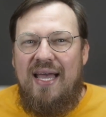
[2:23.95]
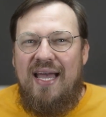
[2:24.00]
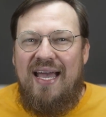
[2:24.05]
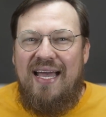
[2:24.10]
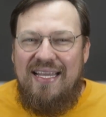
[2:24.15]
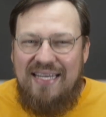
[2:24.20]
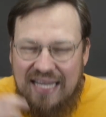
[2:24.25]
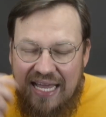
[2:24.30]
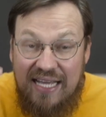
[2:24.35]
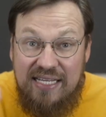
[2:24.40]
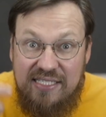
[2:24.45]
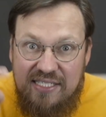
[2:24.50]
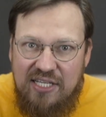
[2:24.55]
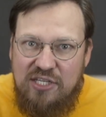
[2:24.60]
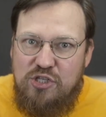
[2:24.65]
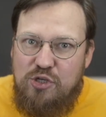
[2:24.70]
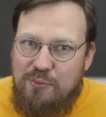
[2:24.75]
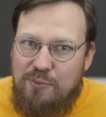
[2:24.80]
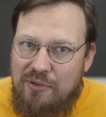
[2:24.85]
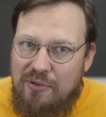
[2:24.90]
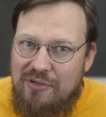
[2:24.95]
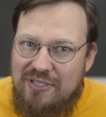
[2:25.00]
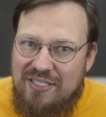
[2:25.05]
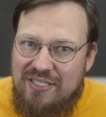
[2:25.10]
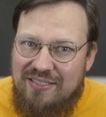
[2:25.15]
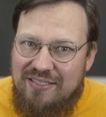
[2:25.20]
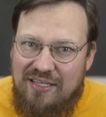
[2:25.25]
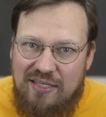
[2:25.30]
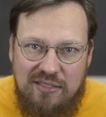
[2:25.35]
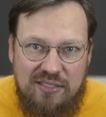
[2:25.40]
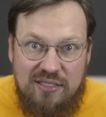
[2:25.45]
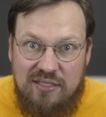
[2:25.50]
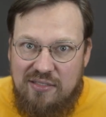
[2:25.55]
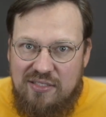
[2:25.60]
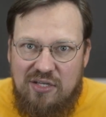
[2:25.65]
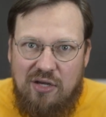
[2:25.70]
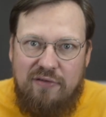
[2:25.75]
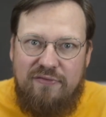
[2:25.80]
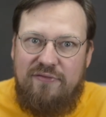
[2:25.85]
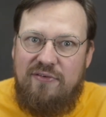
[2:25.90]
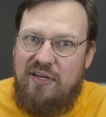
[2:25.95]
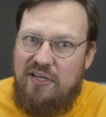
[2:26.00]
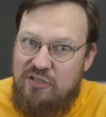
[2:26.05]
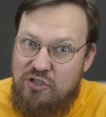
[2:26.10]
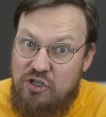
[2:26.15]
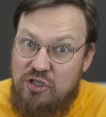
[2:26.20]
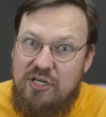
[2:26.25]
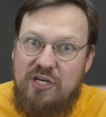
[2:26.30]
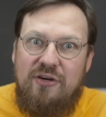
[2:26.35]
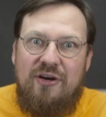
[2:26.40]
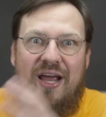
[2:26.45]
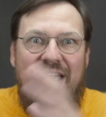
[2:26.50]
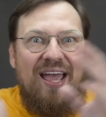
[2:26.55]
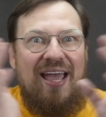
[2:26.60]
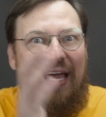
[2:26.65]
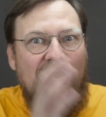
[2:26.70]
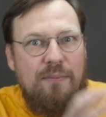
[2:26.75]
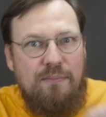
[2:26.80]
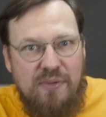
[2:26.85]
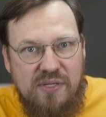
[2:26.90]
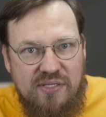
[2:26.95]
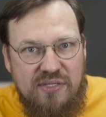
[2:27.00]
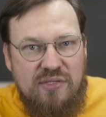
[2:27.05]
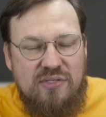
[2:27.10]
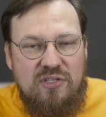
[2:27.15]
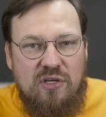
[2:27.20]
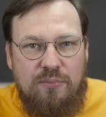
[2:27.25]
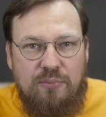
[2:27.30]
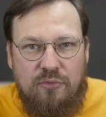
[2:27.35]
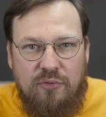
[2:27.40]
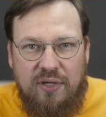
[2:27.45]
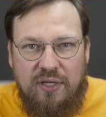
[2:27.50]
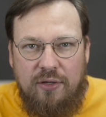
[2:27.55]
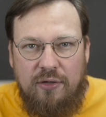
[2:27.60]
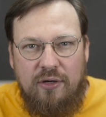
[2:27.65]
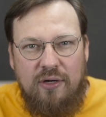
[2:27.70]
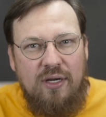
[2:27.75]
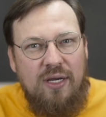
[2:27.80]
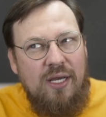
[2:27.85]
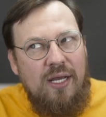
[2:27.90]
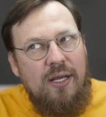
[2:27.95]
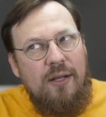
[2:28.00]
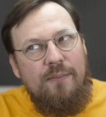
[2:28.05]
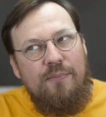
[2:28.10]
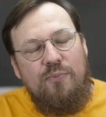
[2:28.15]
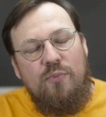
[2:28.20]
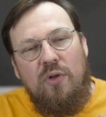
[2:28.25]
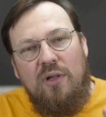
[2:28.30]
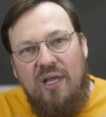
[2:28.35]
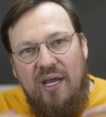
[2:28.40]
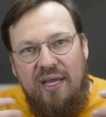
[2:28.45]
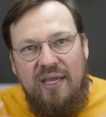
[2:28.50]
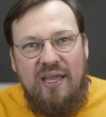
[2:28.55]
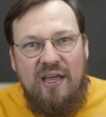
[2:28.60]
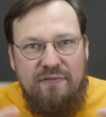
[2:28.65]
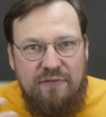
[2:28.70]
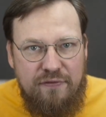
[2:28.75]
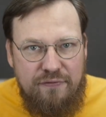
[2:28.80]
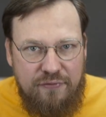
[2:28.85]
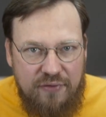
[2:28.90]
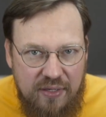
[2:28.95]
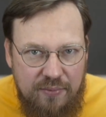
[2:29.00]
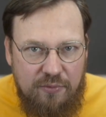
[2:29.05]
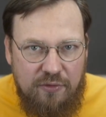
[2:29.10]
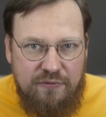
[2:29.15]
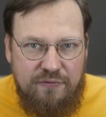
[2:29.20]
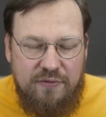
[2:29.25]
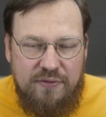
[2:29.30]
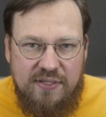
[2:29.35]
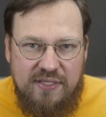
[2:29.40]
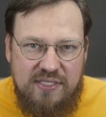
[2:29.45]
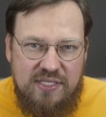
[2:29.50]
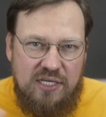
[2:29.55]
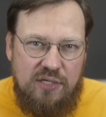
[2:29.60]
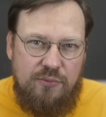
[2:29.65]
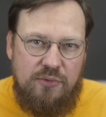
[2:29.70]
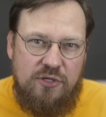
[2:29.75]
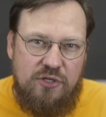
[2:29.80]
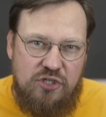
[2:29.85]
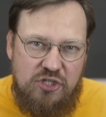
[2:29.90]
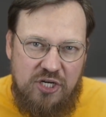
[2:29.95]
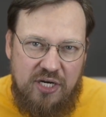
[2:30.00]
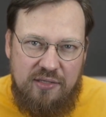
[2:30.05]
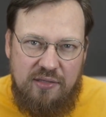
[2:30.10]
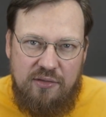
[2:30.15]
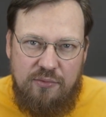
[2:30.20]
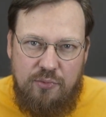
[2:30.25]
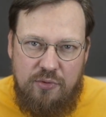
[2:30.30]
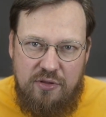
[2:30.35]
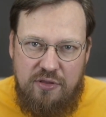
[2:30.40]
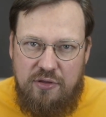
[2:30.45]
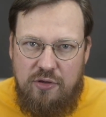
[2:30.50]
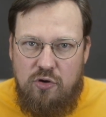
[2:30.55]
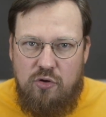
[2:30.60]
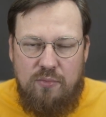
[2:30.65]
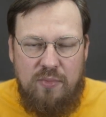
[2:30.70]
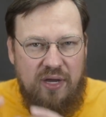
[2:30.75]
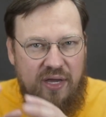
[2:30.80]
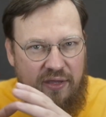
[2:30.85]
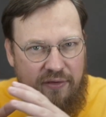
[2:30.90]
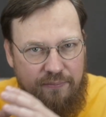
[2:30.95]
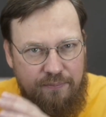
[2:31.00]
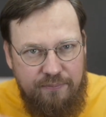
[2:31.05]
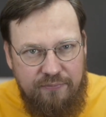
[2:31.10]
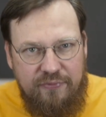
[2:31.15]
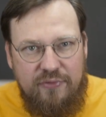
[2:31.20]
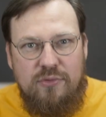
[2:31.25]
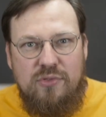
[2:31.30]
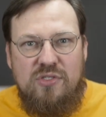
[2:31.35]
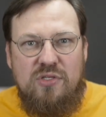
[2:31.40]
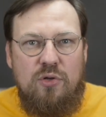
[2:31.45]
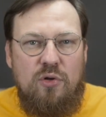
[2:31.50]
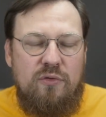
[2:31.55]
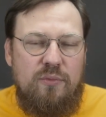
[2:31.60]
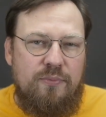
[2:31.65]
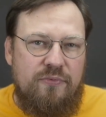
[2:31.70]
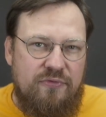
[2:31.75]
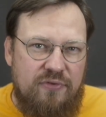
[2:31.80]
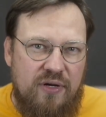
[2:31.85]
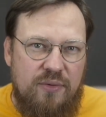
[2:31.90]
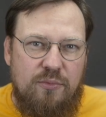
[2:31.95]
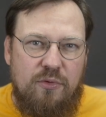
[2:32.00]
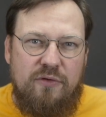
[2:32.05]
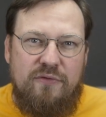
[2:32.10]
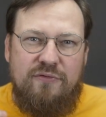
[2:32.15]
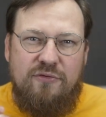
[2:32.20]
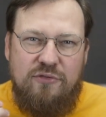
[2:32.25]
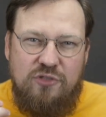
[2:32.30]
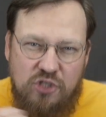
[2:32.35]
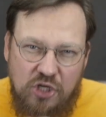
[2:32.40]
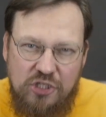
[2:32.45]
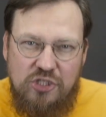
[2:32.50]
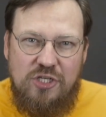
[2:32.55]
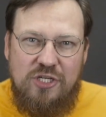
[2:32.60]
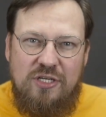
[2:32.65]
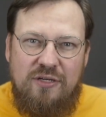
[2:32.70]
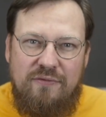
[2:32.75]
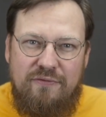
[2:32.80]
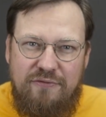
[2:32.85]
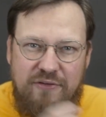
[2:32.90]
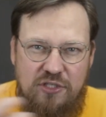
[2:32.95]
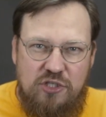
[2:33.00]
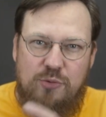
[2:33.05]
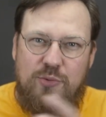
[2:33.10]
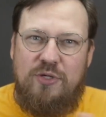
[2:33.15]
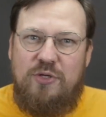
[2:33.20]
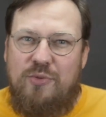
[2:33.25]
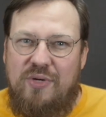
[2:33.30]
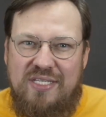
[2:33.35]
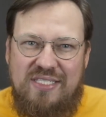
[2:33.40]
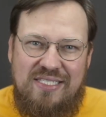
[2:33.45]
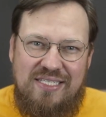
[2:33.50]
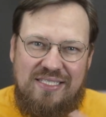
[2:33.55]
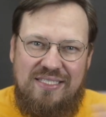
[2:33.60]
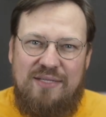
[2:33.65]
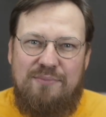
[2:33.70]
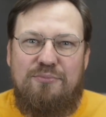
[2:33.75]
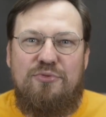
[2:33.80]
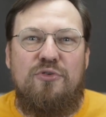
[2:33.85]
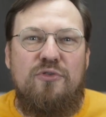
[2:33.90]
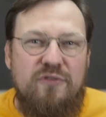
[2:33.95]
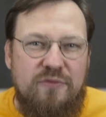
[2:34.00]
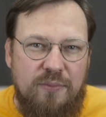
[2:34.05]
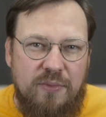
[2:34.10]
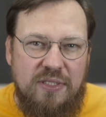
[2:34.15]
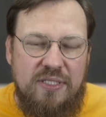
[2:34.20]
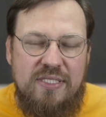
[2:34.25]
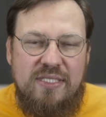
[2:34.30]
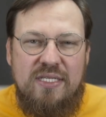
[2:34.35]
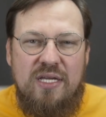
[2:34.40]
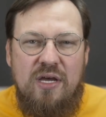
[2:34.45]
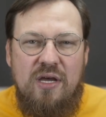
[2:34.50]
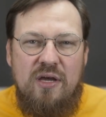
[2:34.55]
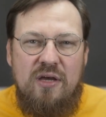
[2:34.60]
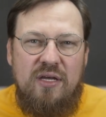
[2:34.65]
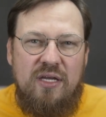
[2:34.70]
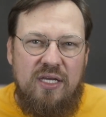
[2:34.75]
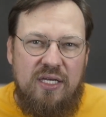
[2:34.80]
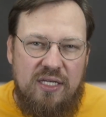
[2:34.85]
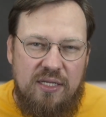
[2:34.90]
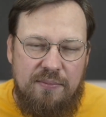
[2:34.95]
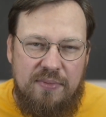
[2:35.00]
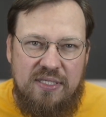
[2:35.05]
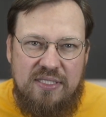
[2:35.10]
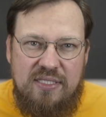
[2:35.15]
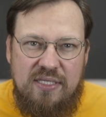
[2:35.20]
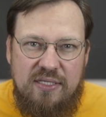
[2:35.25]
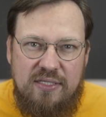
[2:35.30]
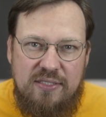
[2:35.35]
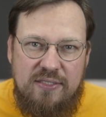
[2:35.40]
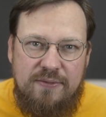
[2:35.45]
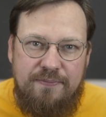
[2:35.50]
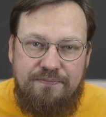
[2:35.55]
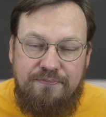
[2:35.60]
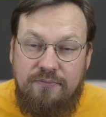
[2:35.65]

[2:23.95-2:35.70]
And as such a person, as a software engineer and business operator, well, I have a framework for this and I want to share that with you, my personal framework for judging feature requests and improvements in a business.